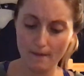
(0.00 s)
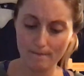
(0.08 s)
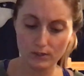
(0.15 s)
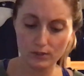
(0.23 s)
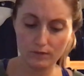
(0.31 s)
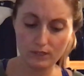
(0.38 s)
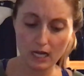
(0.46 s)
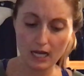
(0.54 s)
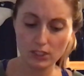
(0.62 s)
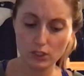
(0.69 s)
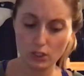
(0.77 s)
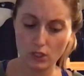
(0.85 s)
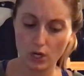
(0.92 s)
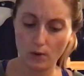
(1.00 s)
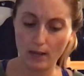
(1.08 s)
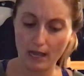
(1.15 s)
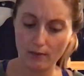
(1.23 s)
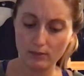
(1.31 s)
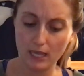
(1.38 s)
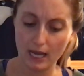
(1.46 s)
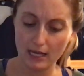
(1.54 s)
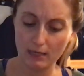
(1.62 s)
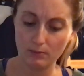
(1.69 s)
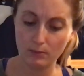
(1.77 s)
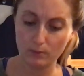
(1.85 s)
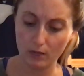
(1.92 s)
you've got to know how to add
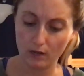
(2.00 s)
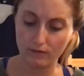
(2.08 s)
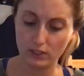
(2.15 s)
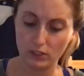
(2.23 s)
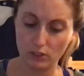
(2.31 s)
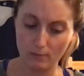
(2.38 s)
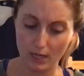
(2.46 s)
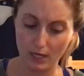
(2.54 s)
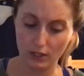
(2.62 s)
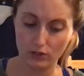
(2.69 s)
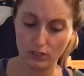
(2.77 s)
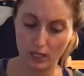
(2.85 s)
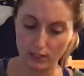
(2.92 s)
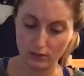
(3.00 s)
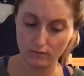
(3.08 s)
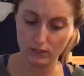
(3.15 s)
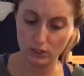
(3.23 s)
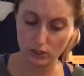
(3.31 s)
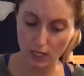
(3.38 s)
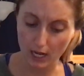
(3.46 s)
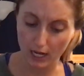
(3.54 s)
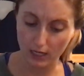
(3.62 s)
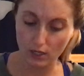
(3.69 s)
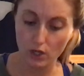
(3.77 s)
up the profits you make at the end of each day.